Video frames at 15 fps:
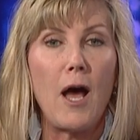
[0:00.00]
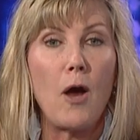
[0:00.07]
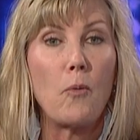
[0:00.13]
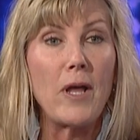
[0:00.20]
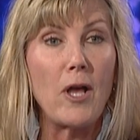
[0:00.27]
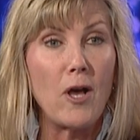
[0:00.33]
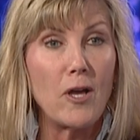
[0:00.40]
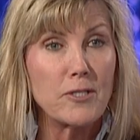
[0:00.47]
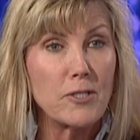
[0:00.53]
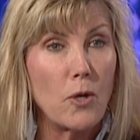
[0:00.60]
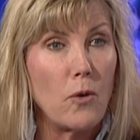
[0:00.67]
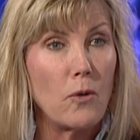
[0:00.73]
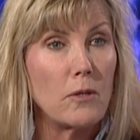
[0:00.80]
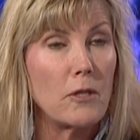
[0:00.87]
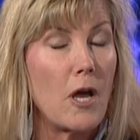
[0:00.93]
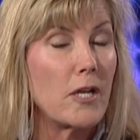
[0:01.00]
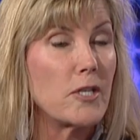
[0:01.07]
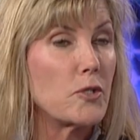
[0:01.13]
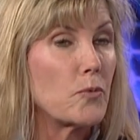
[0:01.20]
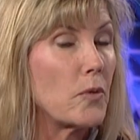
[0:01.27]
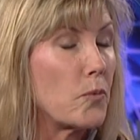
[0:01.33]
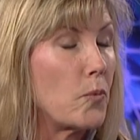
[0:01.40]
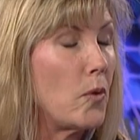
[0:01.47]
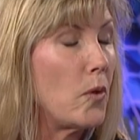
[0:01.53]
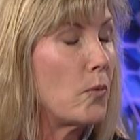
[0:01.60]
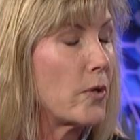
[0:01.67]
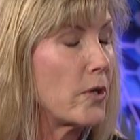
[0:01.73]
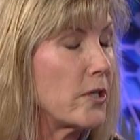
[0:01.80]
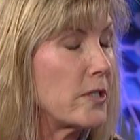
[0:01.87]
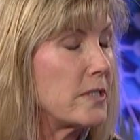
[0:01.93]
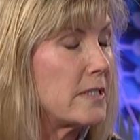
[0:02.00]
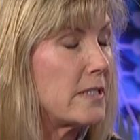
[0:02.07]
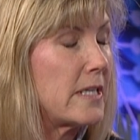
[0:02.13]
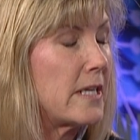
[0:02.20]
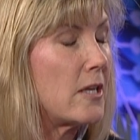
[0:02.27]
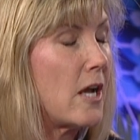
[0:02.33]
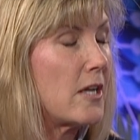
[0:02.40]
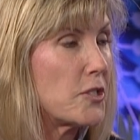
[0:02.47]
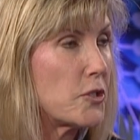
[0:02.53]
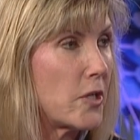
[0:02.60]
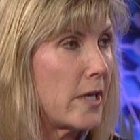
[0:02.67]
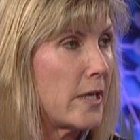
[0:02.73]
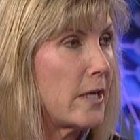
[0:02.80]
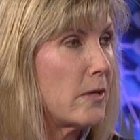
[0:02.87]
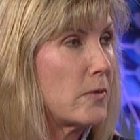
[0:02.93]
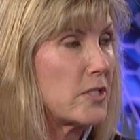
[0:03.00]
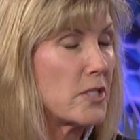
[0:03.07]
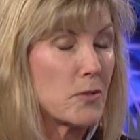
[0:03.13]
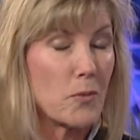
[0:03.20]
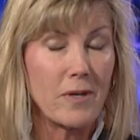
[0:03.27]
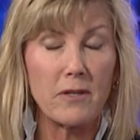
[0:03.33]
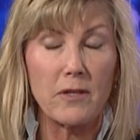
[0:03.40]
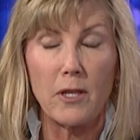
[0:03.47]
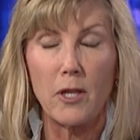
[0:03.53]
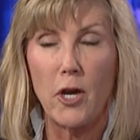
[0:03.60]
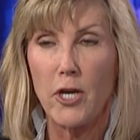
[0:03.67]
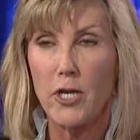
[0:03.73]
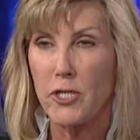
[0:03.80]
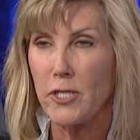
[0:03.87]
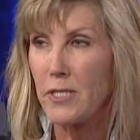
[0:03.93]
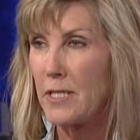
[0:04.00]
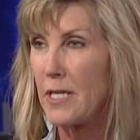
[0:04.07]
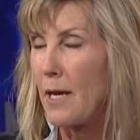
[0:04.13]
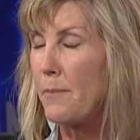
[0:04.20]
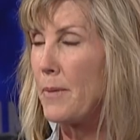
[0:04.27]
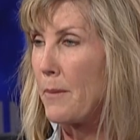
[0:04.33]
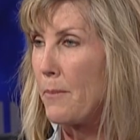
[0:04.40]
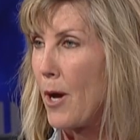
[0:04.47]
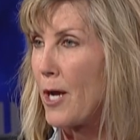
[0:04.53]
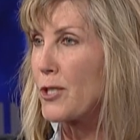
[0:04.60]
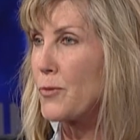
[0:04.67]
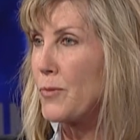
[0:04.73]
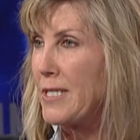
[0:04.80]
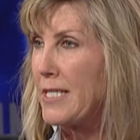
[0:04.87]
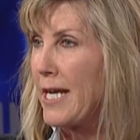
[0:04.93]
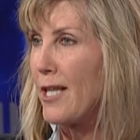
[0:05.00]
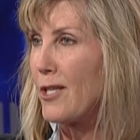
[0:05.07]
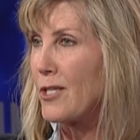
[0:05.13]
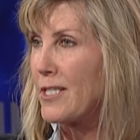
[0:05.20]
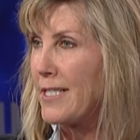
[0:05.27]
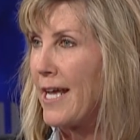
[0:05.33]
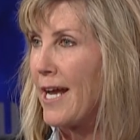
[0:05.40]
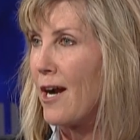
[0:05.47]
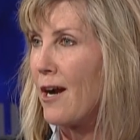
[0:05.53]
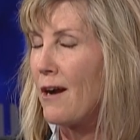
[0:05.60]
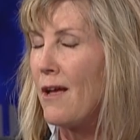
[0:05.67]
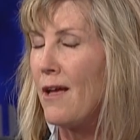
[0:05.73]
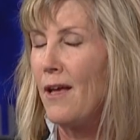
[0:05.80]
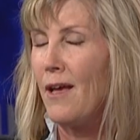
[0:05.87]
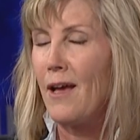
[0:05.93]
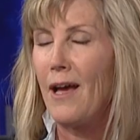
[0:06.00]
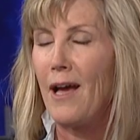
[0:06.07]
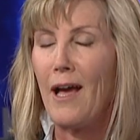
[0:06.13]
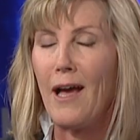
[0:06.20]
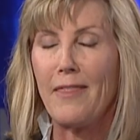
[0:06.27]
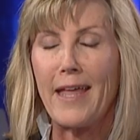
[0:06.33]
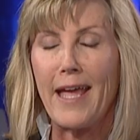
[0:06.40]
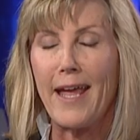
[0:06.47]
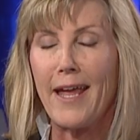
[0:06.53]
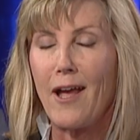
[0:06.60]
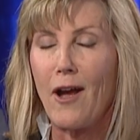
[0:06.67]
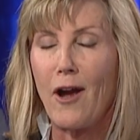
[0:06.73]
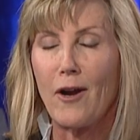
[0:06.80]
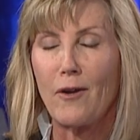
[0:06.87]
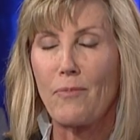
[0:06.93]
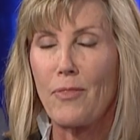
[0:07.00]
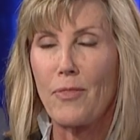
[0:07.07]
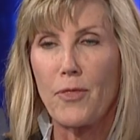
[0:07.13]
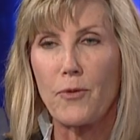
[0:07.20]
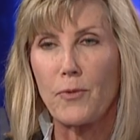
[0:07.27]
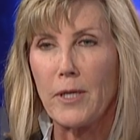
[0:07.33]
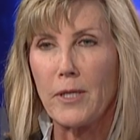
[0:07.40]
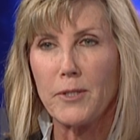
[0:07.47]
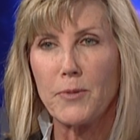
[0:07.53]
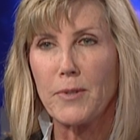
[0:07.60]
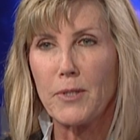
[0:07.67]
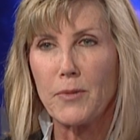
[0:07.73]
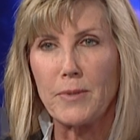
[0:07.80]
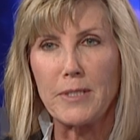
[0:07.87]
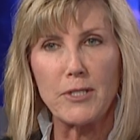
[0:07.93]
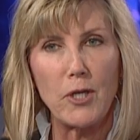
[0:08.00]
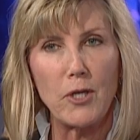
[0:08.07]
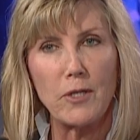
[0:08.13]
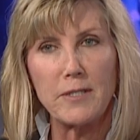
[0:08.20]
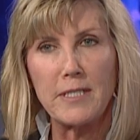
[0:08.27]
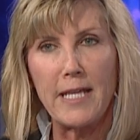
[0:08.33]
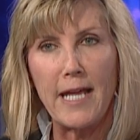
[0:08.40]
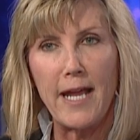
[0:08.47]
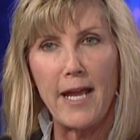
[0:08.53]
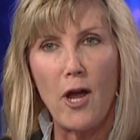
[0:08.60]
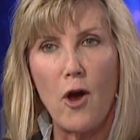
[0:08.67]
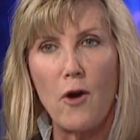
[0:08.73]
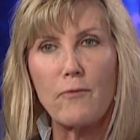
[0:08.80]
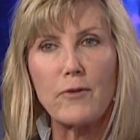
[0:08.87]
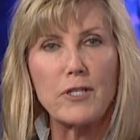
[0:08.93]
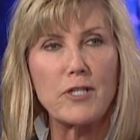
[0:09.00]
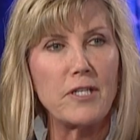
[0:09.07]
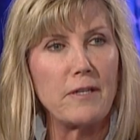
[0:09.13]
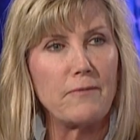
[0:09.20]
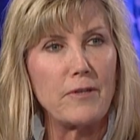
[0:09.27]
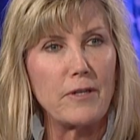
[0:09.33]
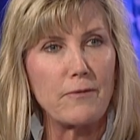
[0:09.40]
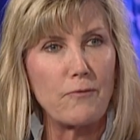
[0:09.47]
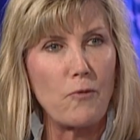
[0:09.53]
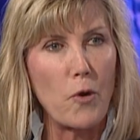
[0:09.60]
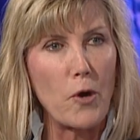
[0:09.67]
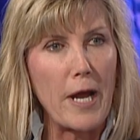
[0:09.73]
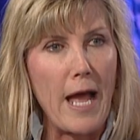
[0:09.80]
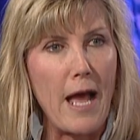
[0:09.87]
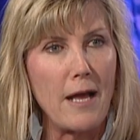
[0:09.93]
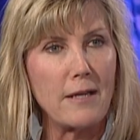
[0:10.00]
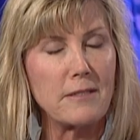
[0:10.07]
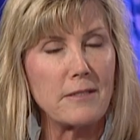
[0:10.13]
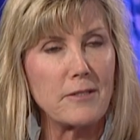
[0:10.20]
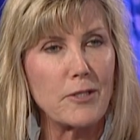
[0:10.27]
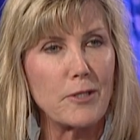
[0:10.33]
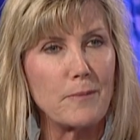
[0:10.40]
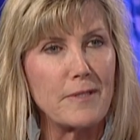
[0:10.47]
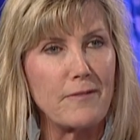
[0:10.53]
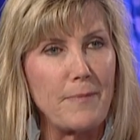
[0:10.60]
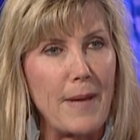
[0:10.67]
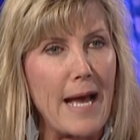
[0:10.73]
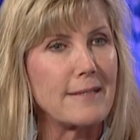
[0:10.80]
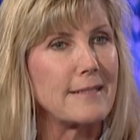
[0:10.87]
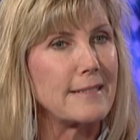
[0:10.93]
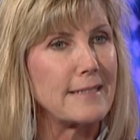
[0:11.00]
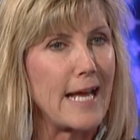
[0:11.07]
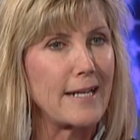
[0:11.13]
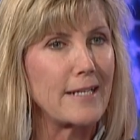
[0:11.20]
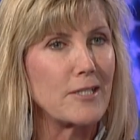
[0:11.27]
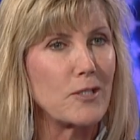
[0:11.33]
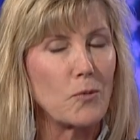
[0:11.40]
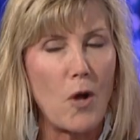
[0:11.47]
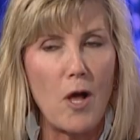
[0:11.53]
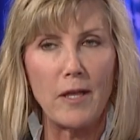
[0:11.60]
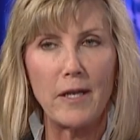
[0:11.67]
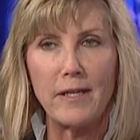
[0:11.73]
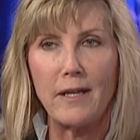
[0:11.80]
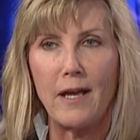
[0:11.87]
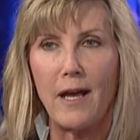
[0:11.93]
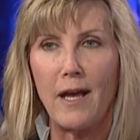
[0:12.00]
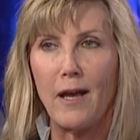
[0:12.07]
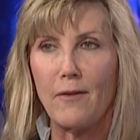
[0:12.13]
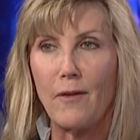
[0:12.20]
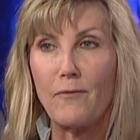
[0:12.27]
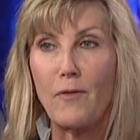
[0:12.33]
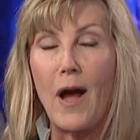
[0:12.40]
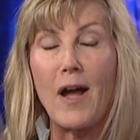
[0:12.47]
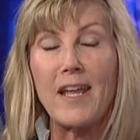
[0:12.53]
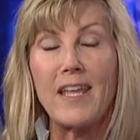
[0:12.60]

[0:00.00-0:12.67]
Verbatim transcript: We also launched with Woolworths in Australia, which is one of the largest big box retailers there. They are thrilled with the results. They overachieved their forecast in terms of passes added to wallet, a